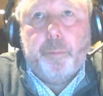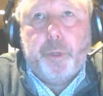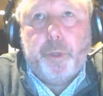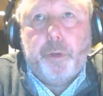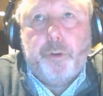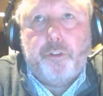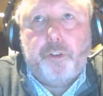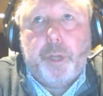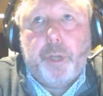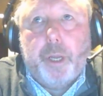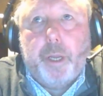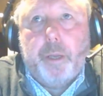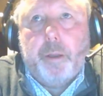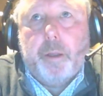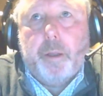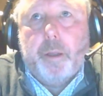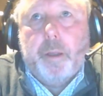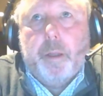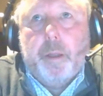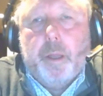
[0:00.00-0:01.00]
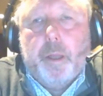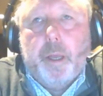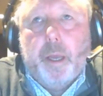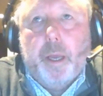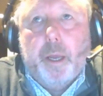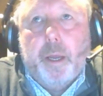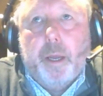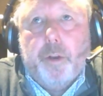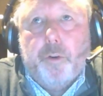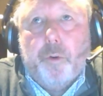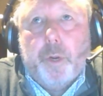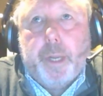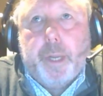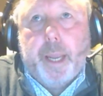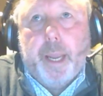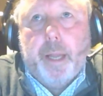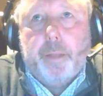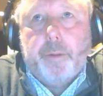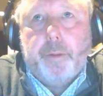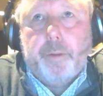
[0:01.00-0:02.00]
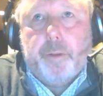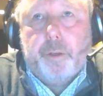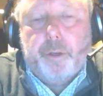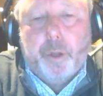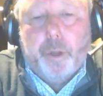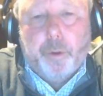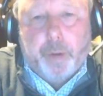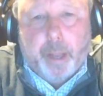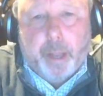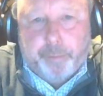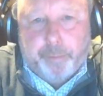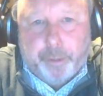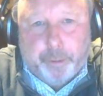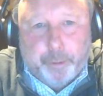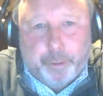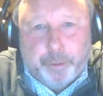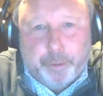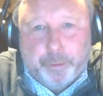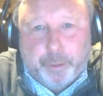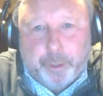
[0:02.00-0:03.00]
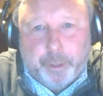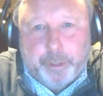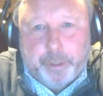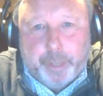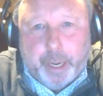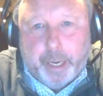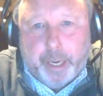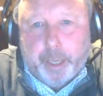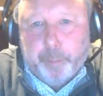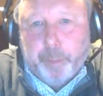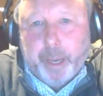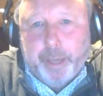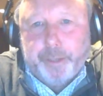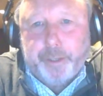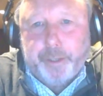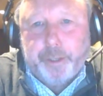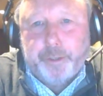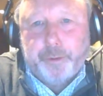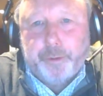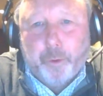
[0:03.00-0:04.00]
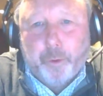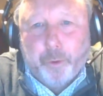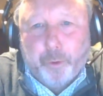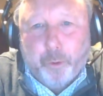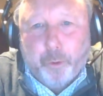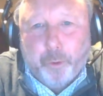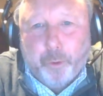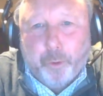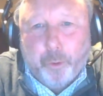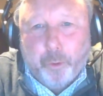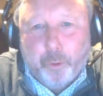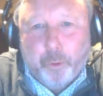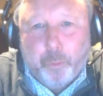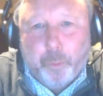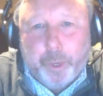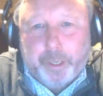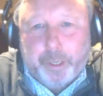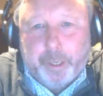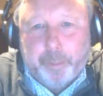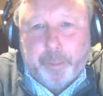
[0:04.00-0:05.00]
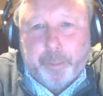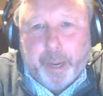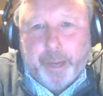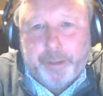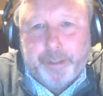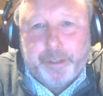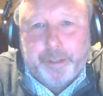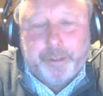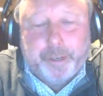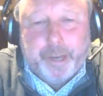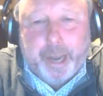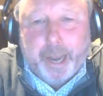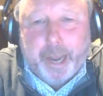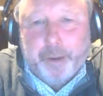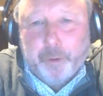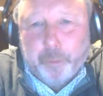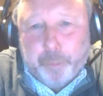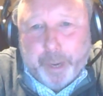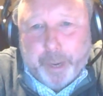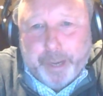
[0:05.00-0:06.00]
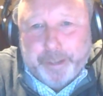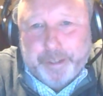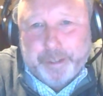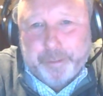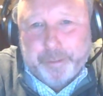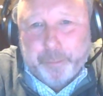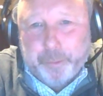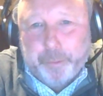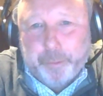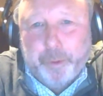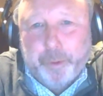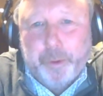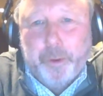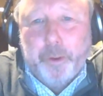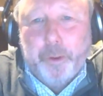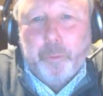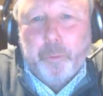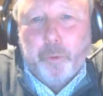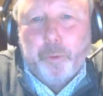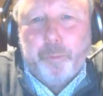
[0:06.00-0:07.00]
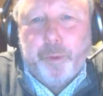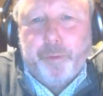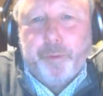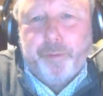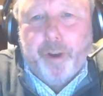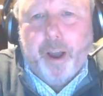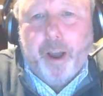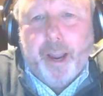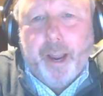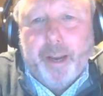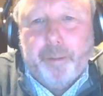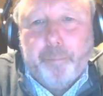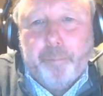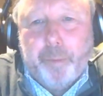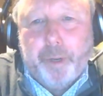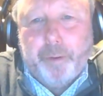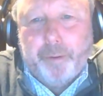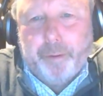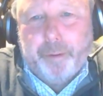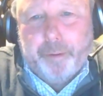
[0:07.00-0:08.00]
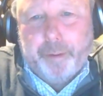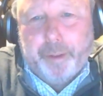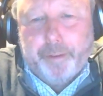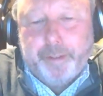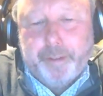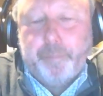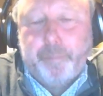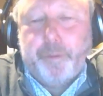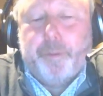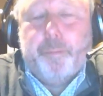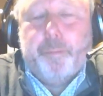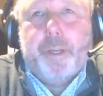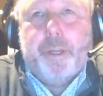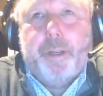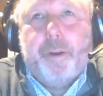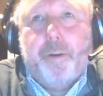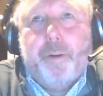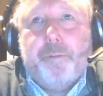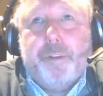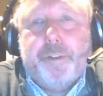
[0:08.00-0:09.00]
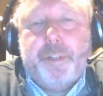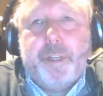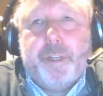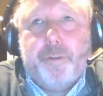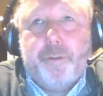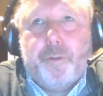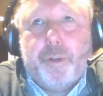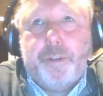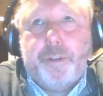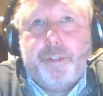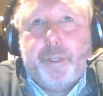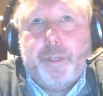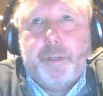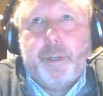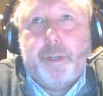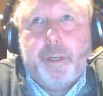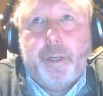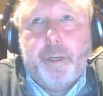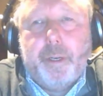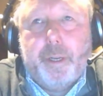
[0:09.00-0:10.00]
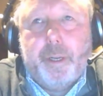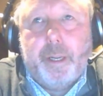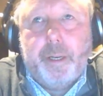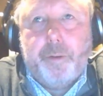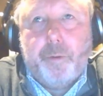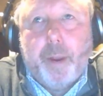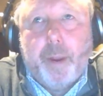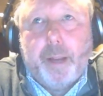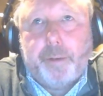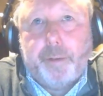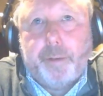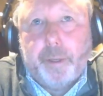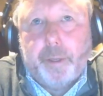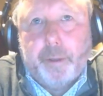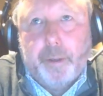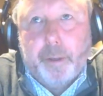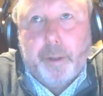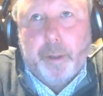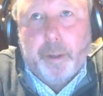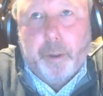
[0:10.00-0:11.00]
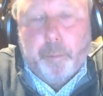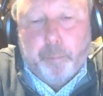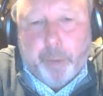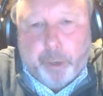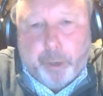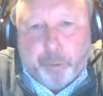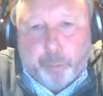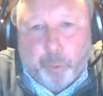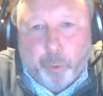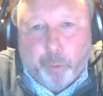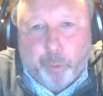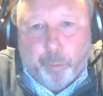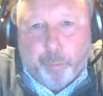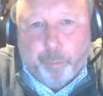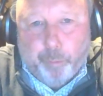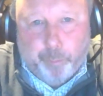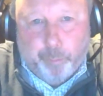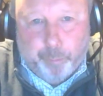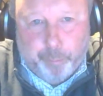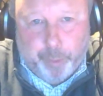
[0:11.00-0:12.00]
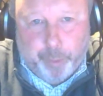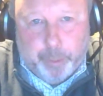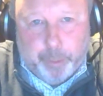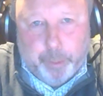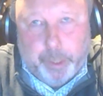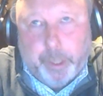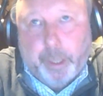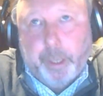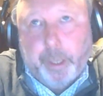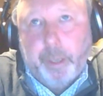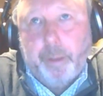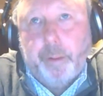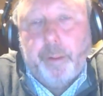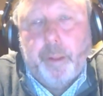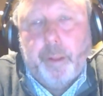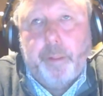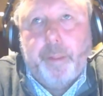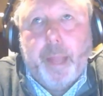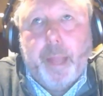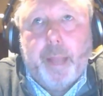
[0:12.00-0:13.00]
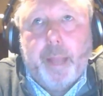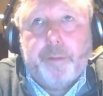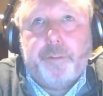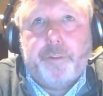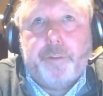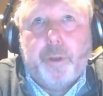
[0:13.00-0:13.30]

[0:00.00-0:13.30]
Computershare and your account. You don't have to do this on a daily basis or a weekly basis. An annual basis would be fine, but there seems to be obviously interest in interacting much more frequently than that.